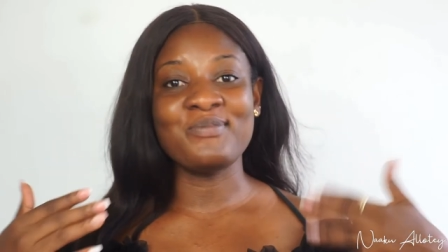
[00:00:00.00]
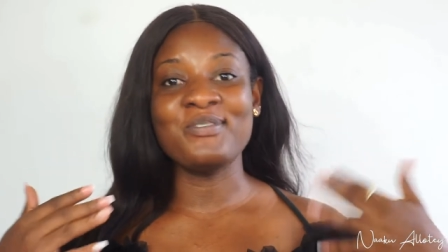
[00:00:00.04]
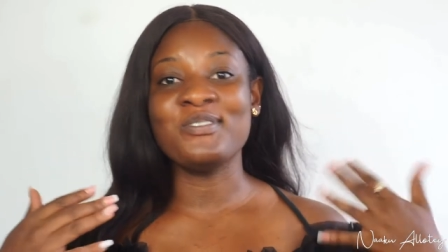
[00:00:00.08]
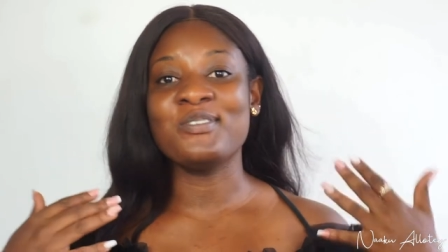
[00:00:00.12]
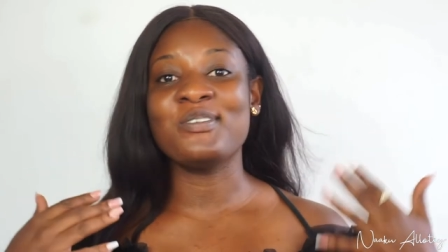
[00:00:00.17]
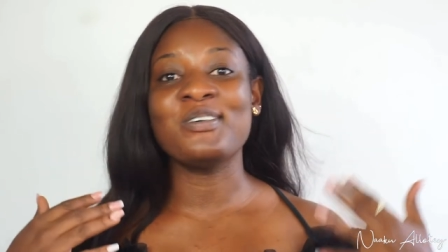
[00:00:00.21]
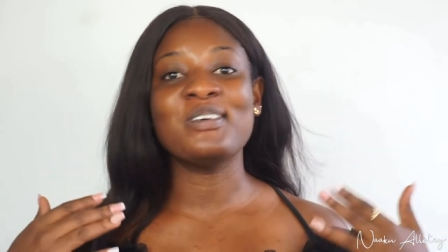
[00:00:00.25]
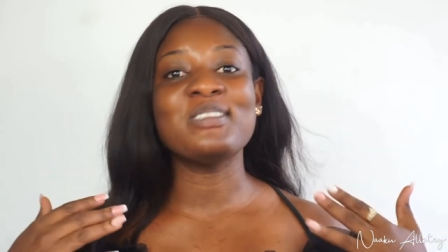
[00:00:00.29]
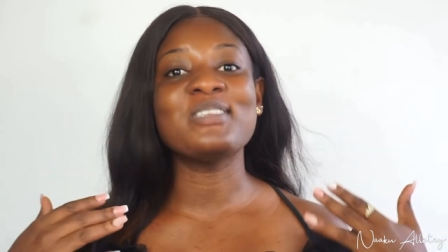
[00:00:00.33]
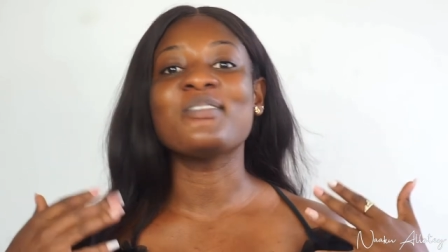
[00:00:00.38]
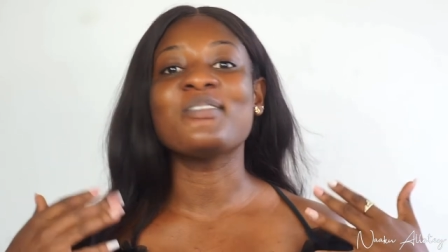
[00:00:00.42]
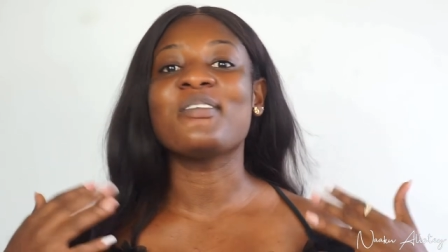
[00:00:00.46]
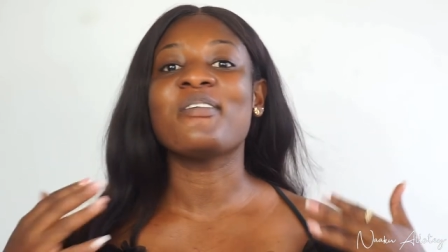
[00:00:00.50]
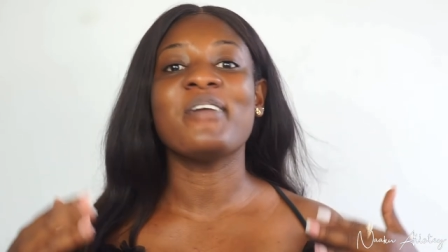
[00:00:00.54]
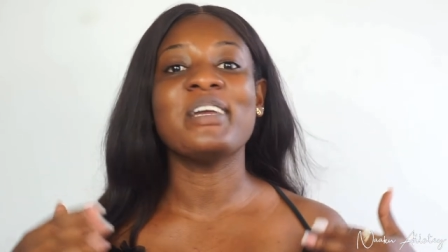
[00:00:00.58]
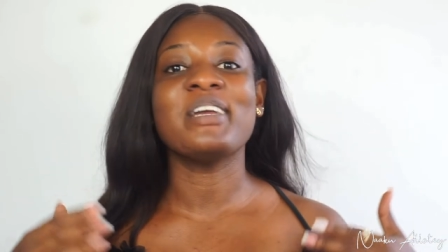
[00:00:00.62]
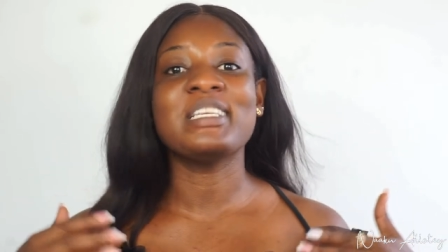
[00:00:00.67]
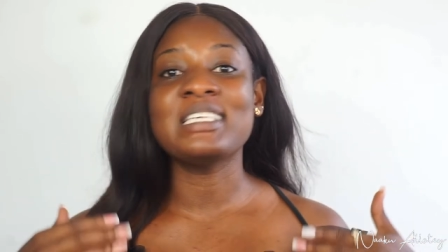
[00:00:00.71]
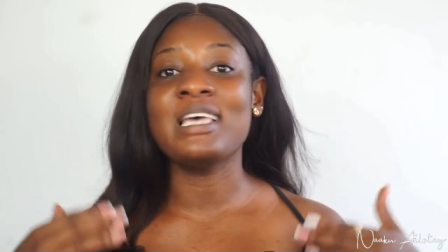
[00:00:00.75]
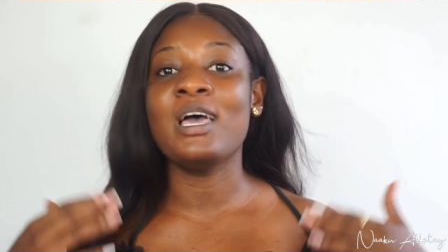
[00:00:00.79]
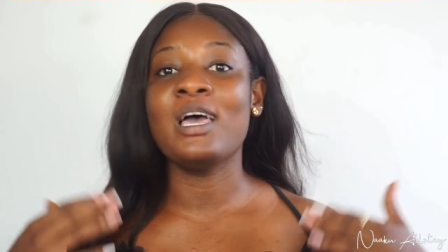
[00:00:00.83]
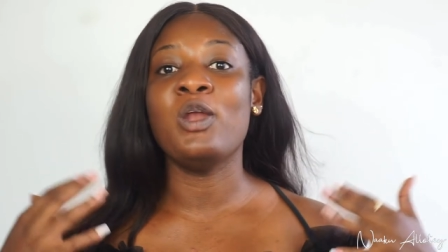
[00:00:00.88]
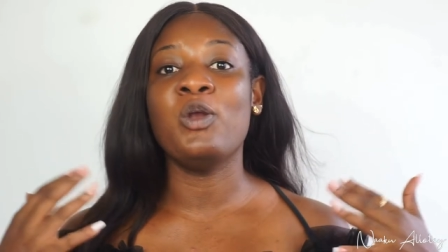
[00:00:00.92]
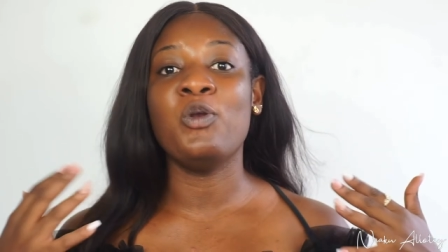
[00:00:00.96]
We're going to
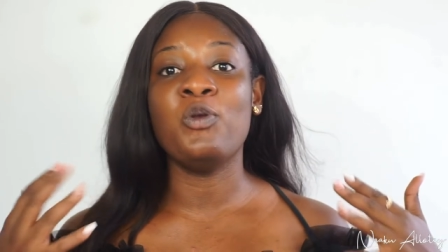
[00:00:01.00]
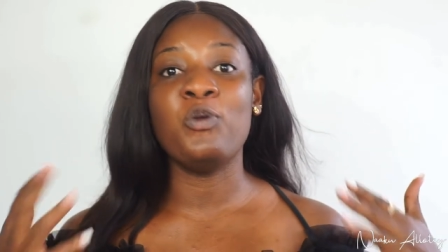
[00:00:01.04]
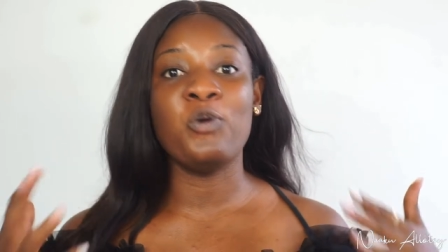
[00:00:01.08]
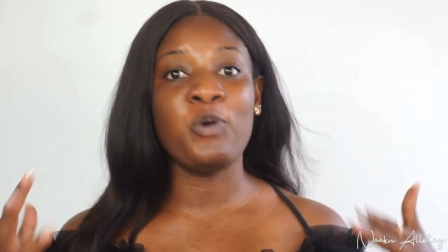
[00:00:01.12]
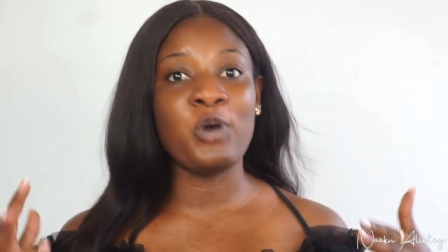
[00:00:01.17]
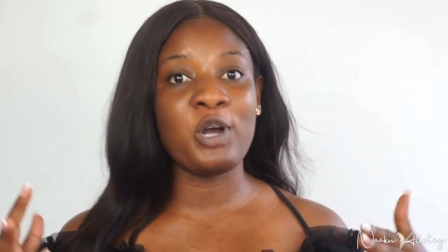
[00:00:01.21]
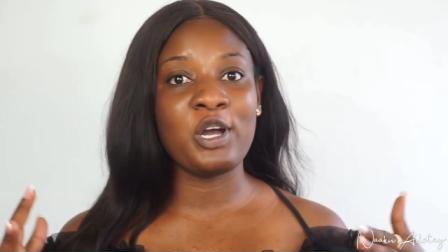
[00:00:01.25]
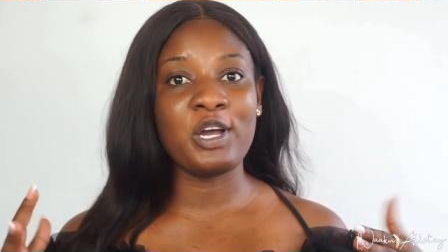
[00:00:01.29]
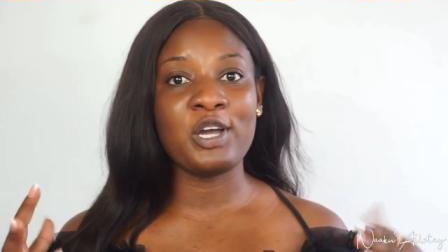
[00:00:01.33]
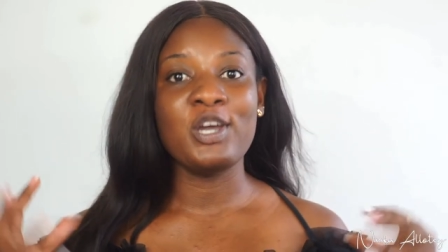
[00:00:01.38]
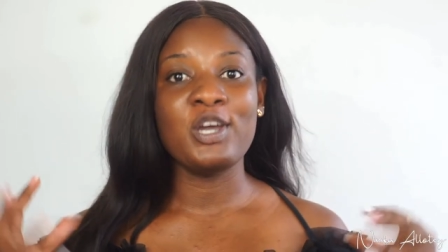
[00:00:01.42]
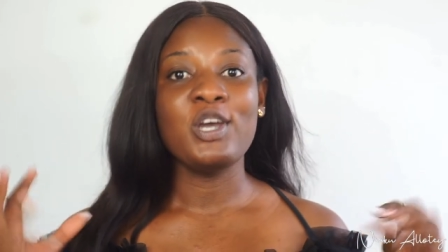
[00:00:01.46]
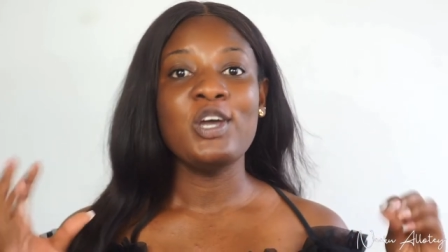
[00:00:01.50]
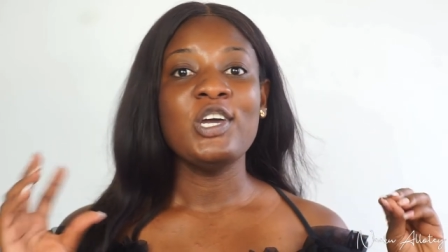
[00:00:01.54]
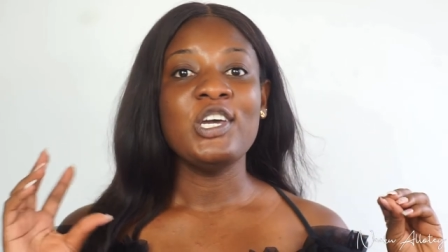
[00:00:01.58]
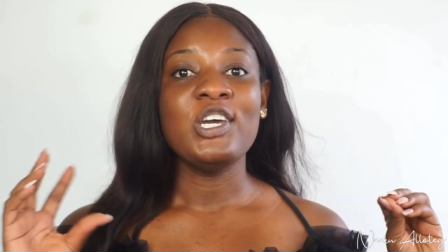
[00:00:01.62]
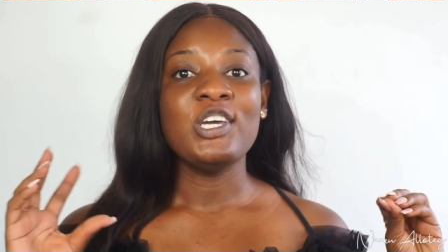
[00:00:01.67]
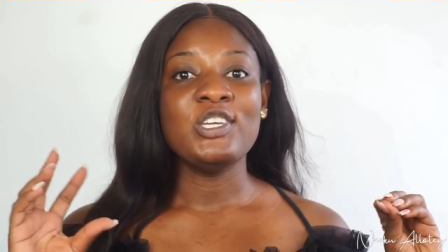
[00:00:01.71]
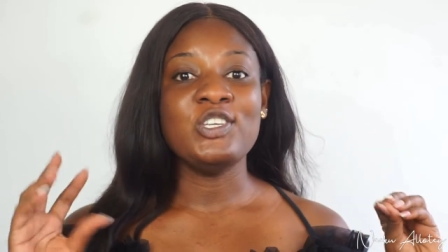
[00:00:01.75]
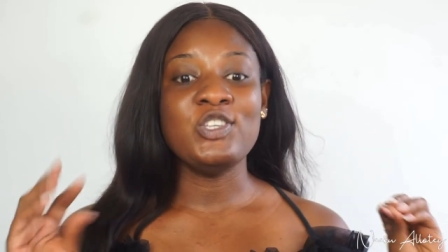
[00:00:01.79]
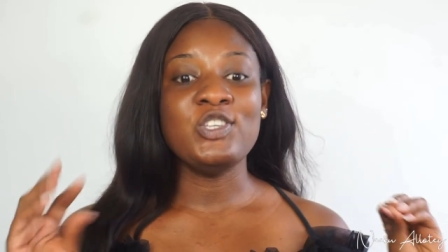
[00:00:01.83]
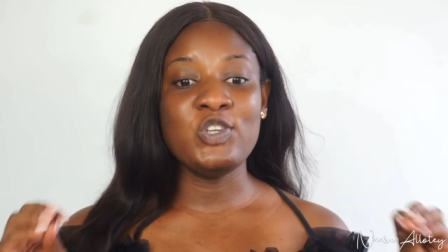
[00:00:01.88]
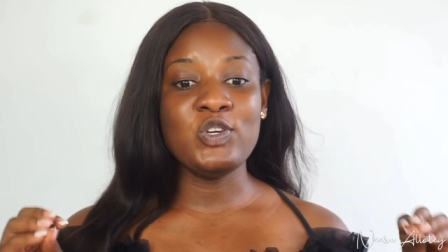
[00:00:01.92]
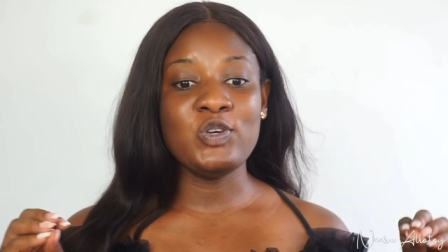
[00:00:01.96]
create a look
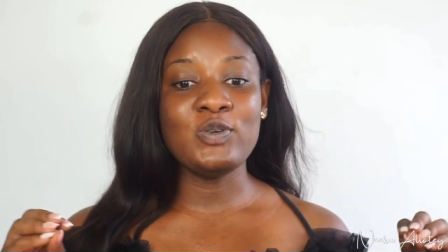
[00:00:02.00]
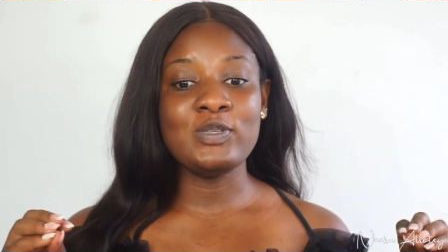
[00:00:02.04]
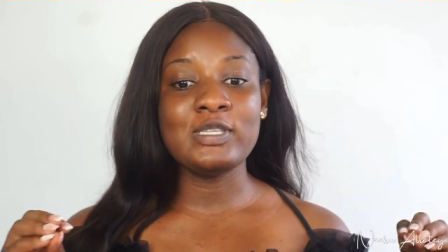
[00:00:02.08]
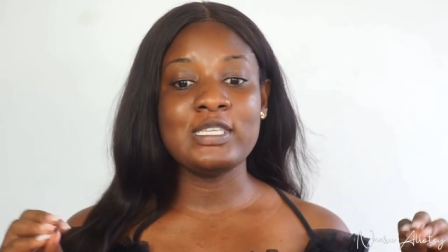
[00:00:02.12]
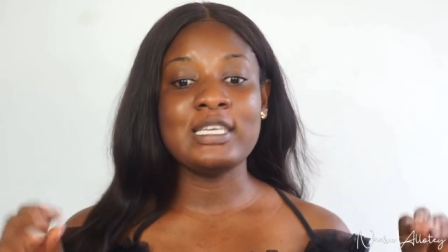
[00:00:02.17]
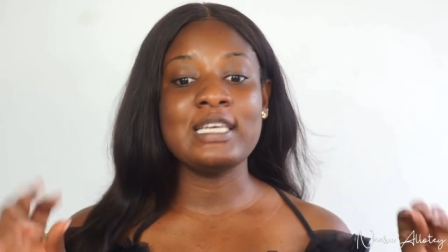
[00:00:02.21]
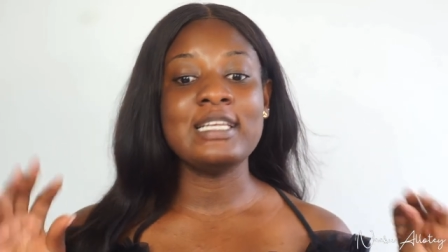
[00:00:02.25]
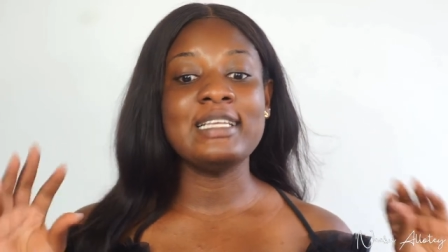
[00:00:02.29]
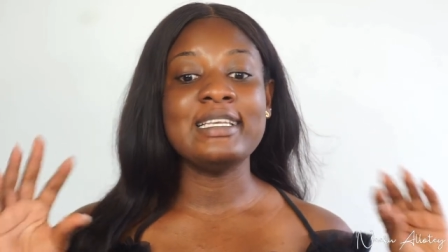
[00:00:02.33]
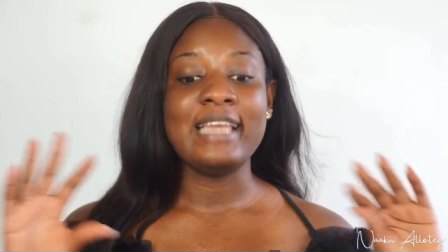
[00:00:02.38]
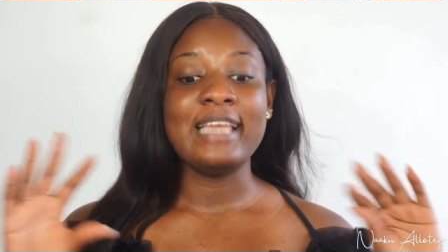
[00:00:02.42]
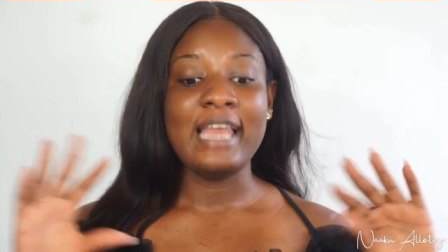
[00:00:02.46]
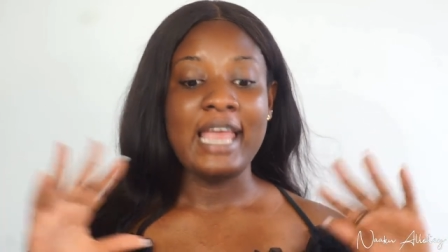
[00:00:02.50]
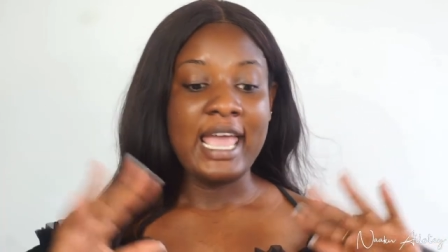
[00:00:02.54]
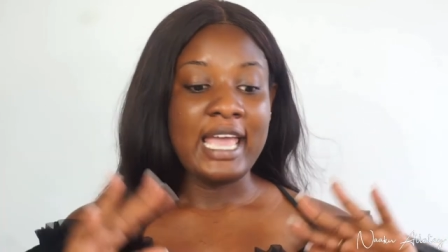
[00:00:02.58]
using